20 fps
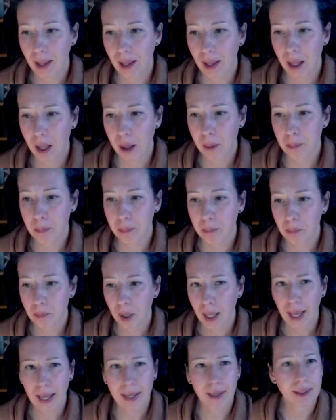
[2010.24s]
And
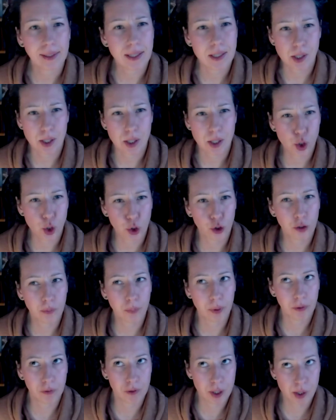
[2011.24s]
I guess this could
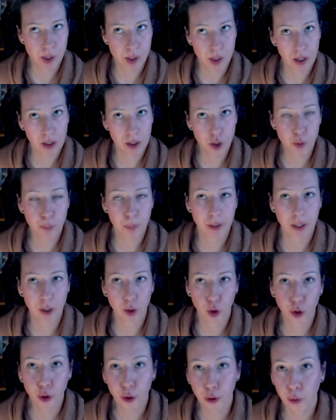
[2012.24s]
be research, but
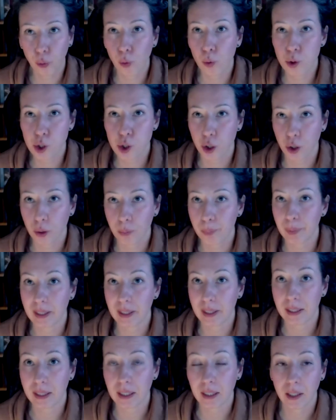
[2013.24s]
it could also
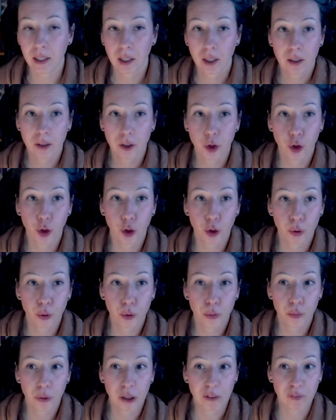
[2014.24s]
be,
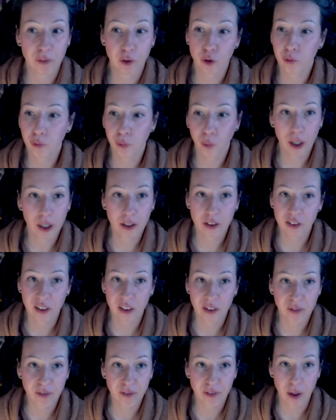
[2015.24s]
if you've worked
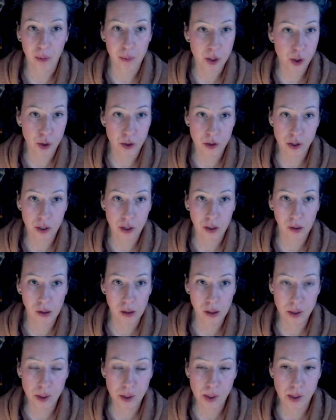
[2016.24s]
in
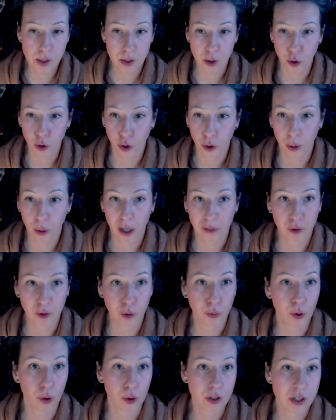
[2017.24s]
pharmaceuticals, have
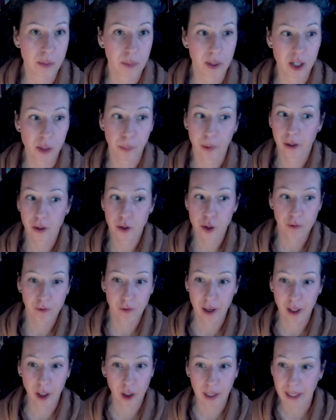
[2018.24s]
you got some experience of
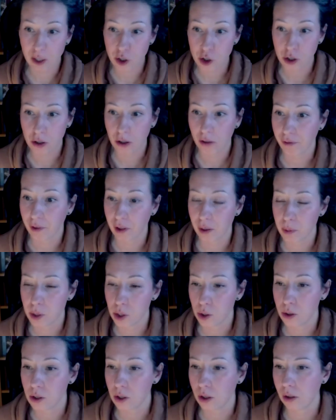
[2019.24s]
regulation of
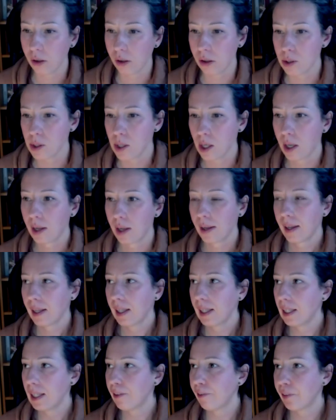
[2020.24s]
pharmaceuticals?
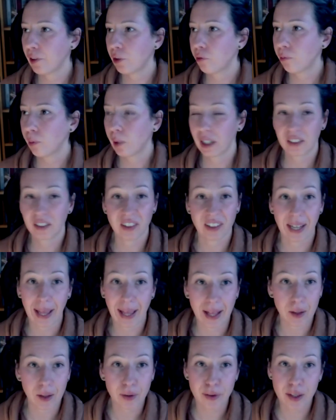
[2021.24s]
If you've worked in
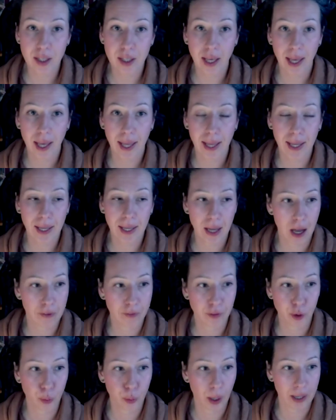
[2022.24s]
healthcare,
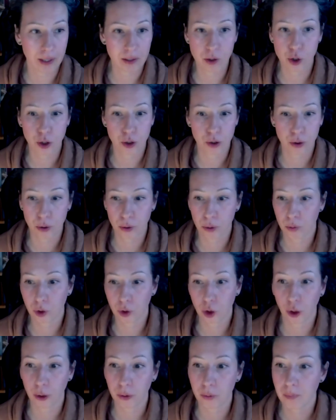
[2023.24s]
have you had
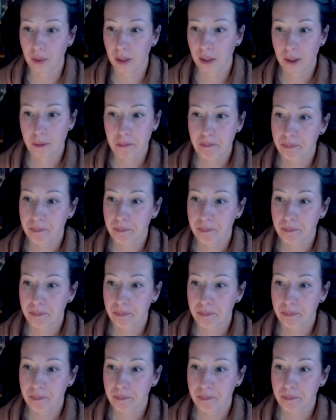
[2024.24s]
to,